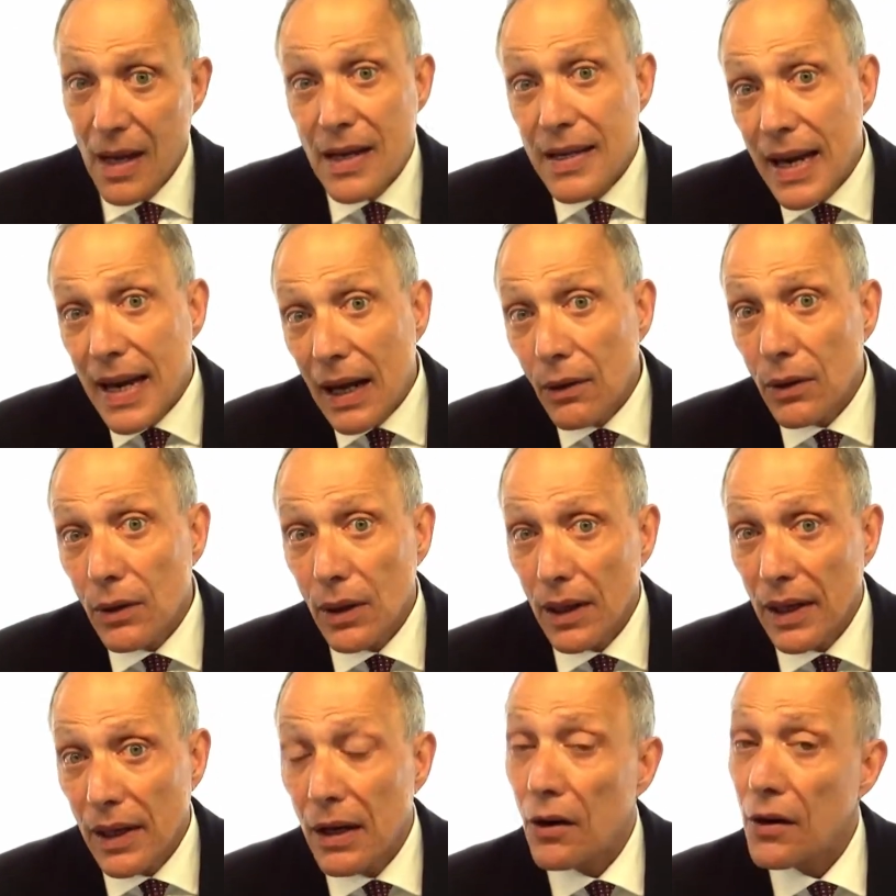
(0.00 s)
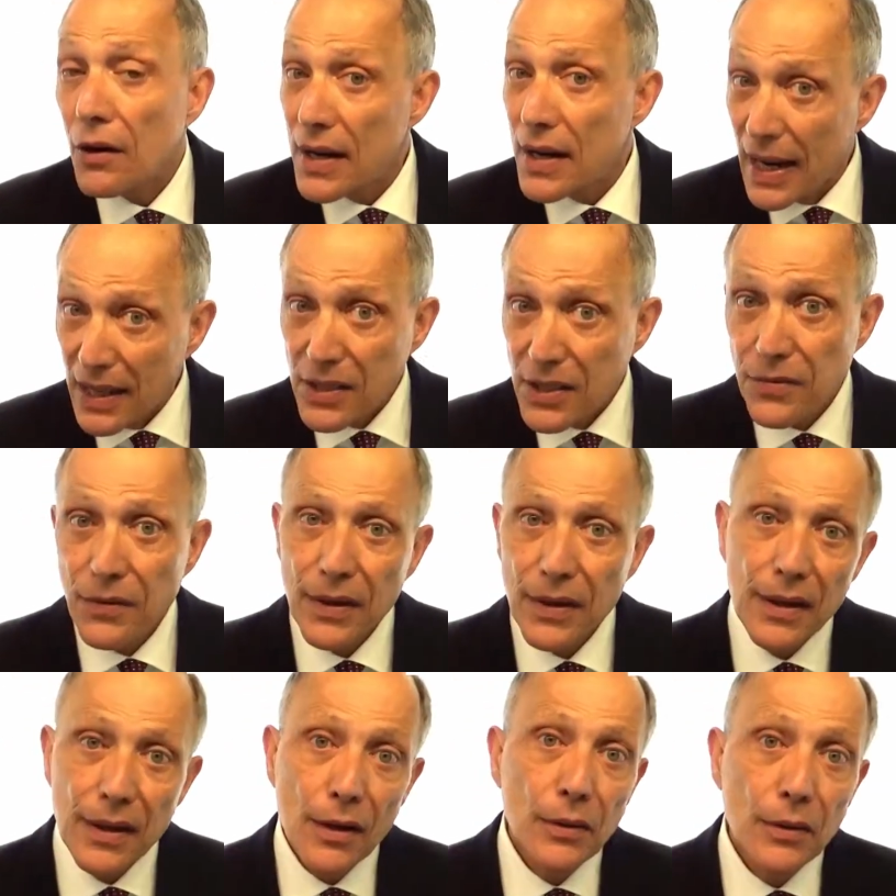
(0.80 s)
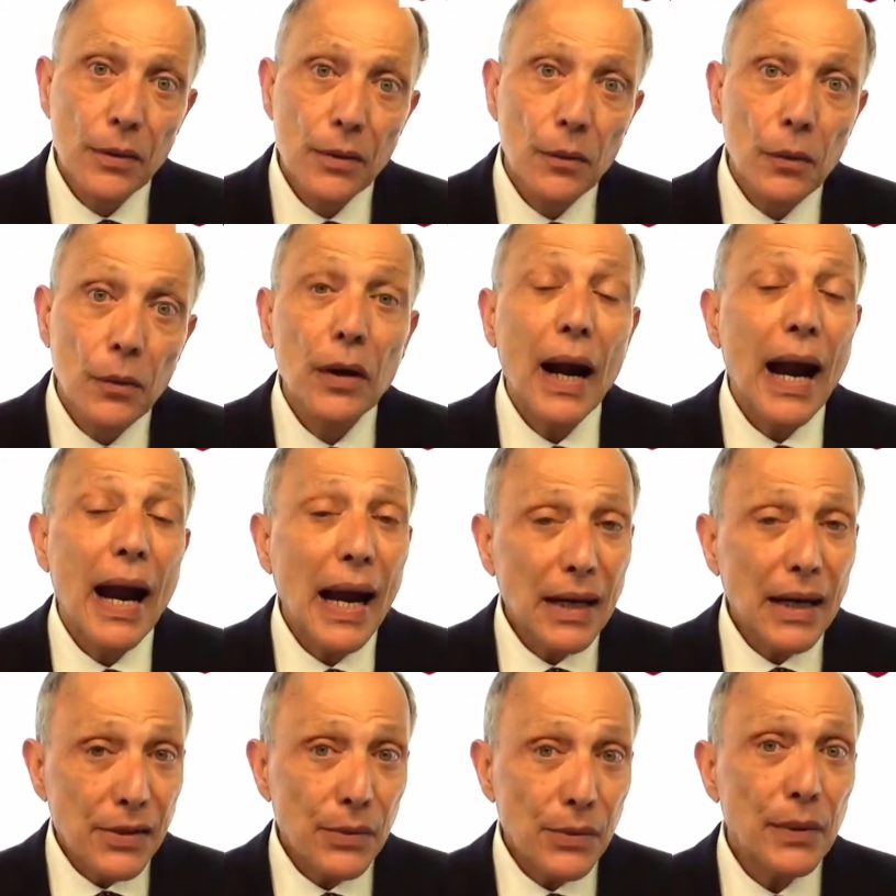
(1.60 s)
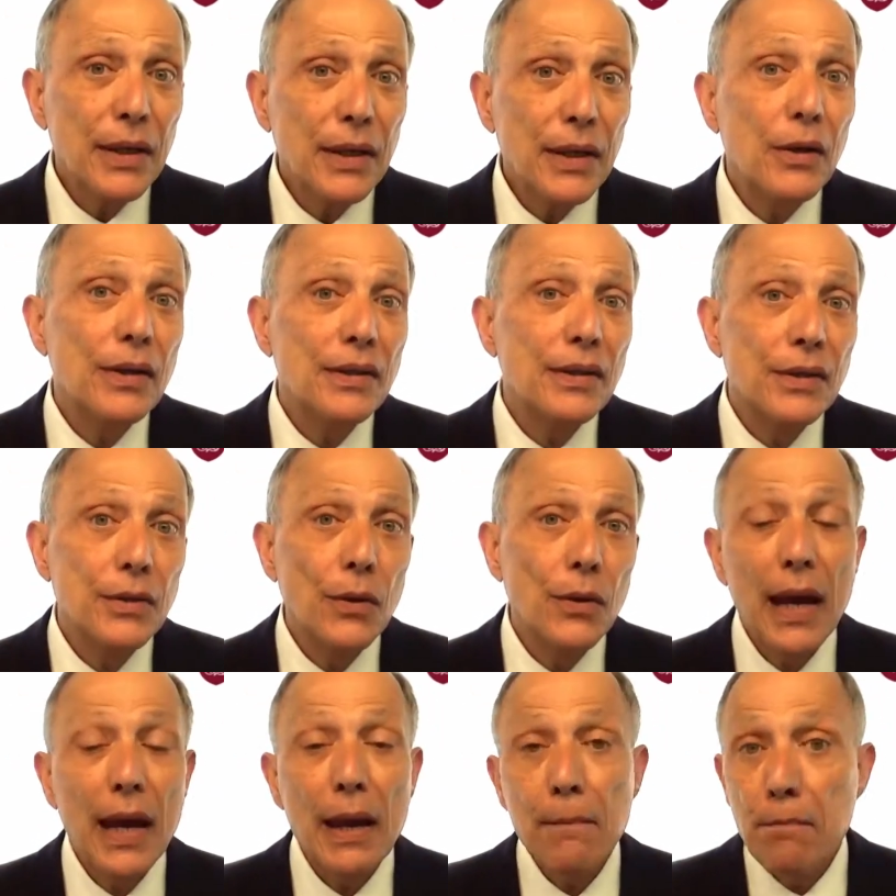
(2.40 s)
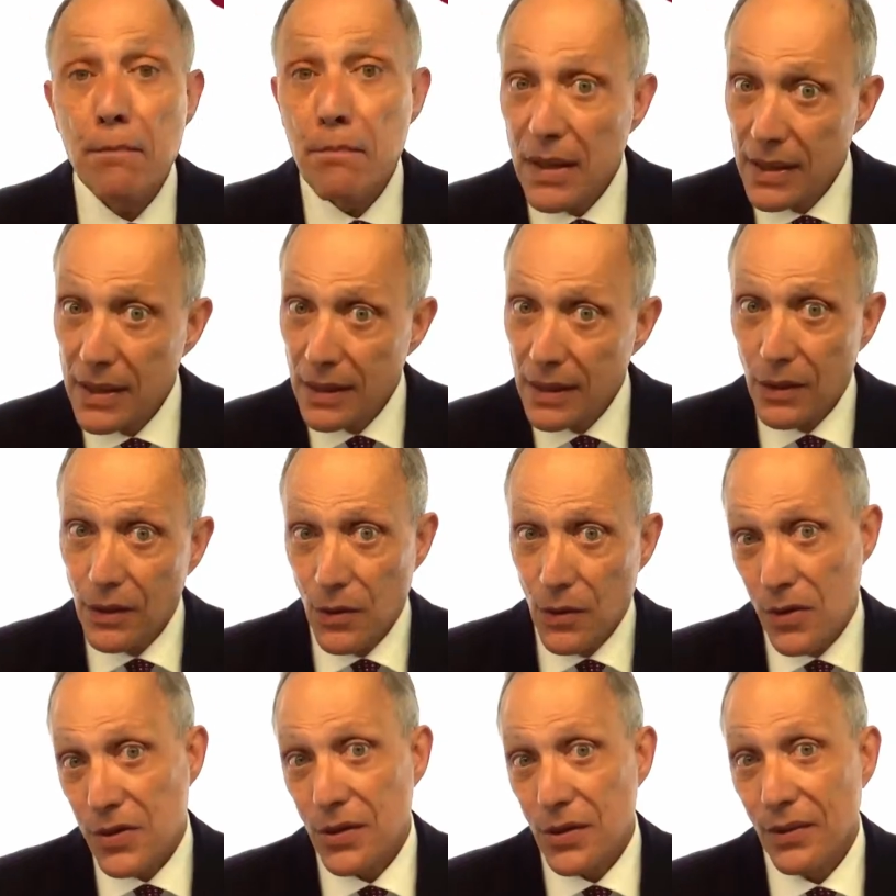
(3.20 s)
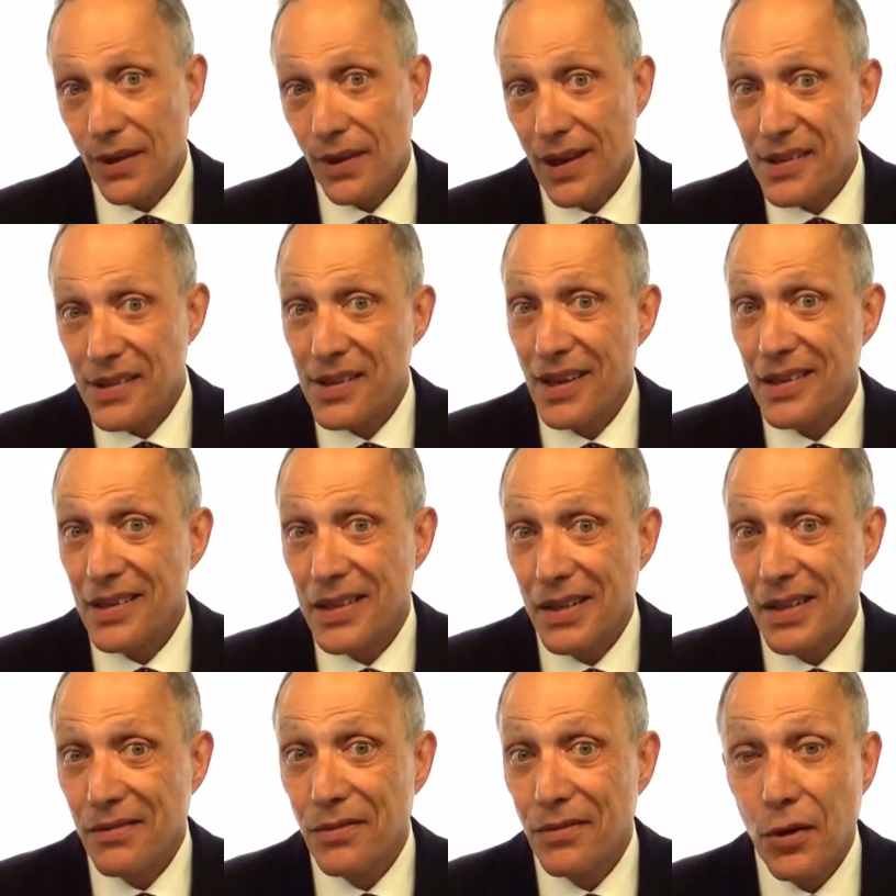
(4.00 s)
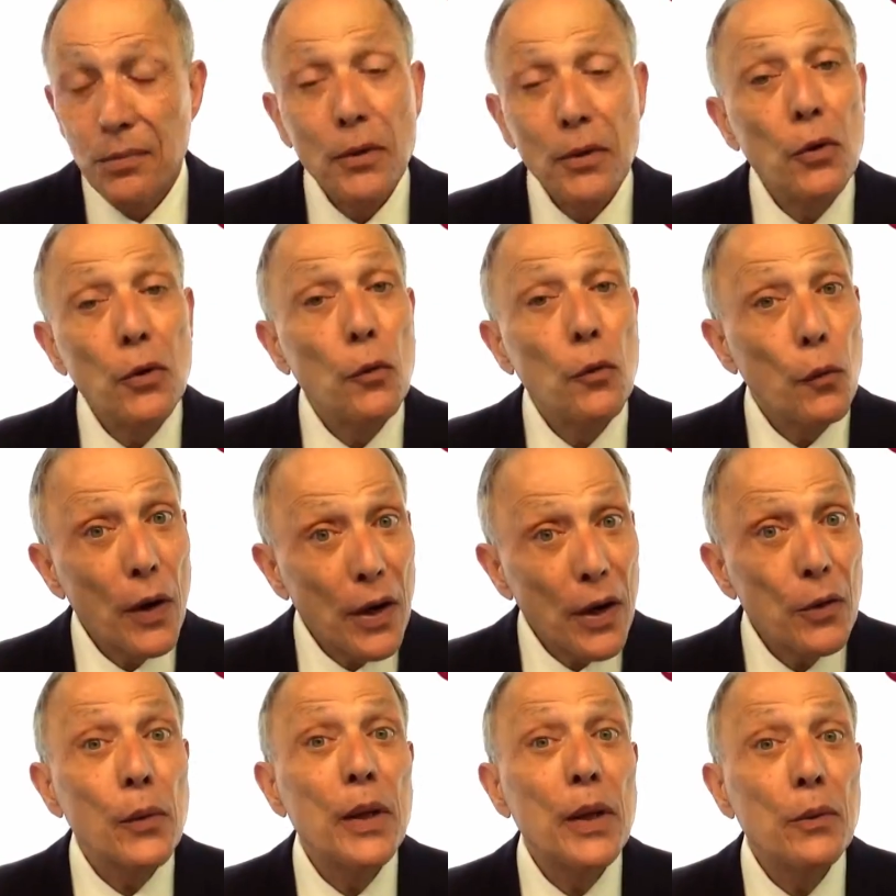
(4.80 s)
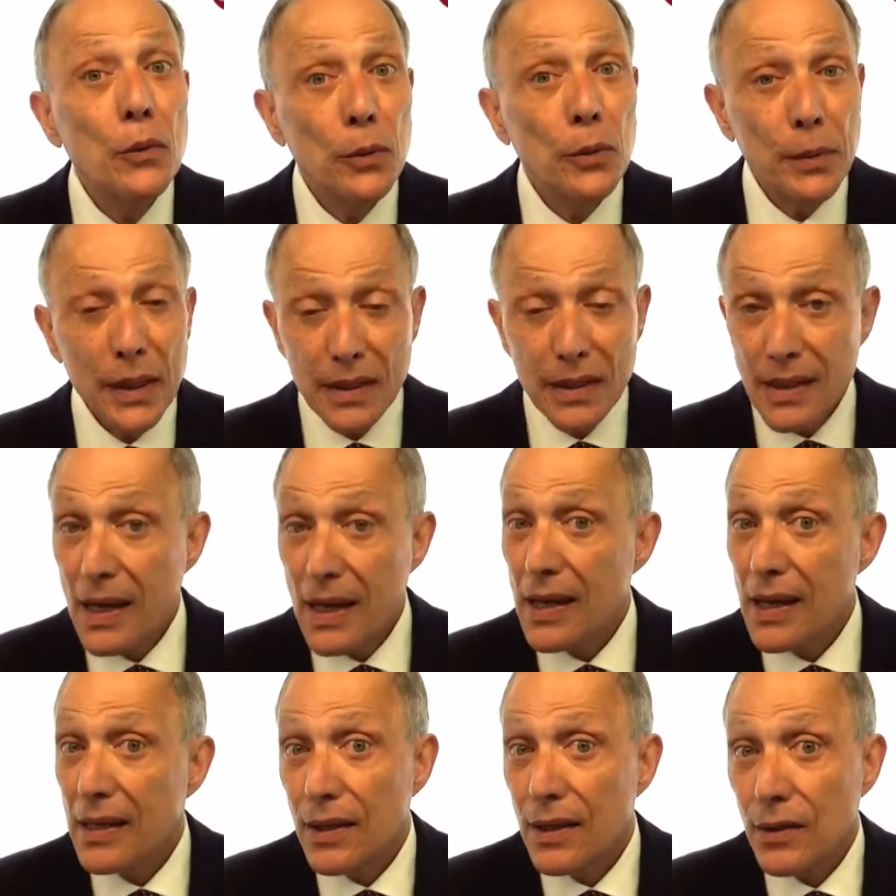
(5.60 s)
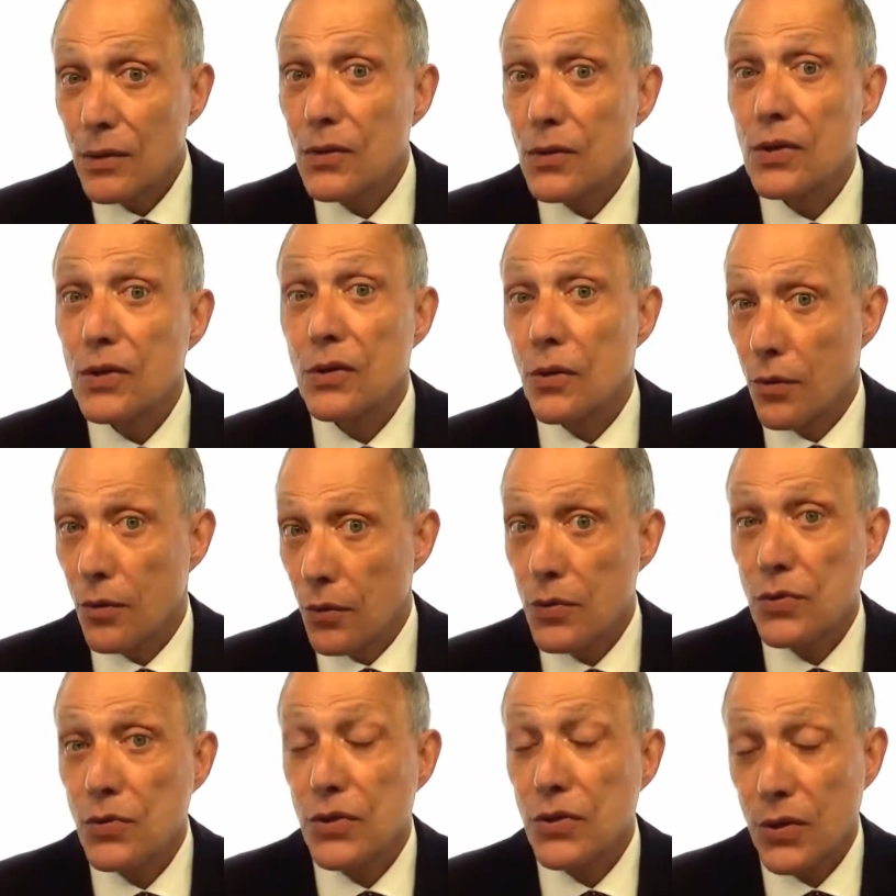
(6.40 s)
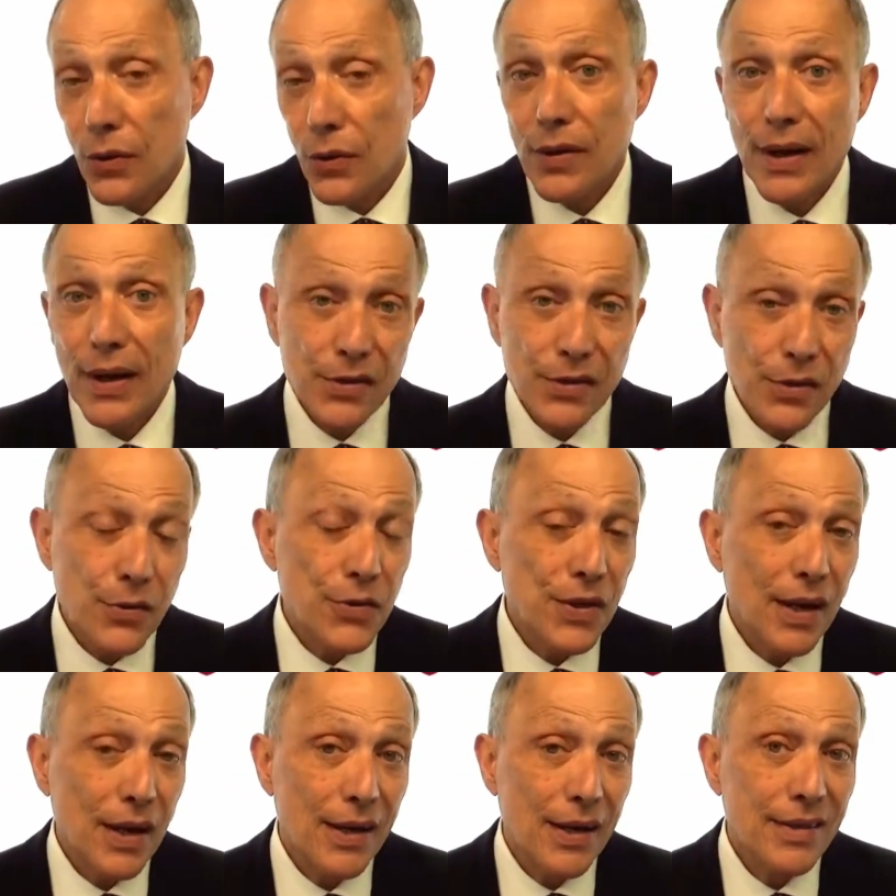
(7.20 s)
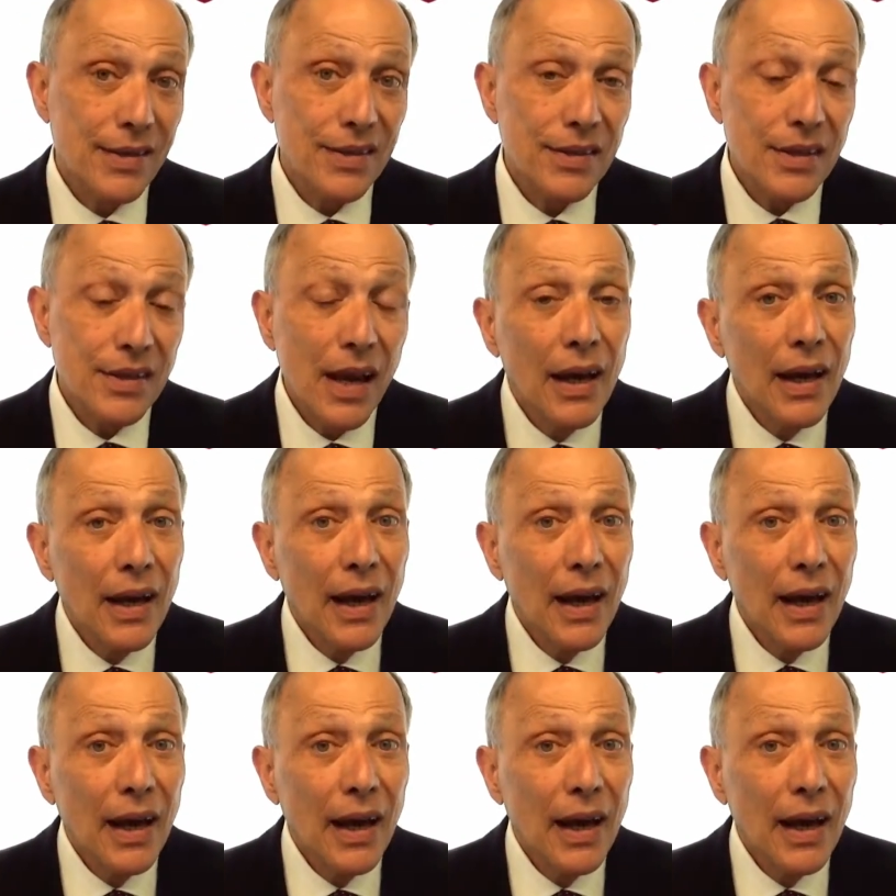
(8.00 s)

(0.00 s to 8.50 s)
Now, in our next video, we're actually going to do a mini course on the SAT verbal where we will be taking you through certain exercises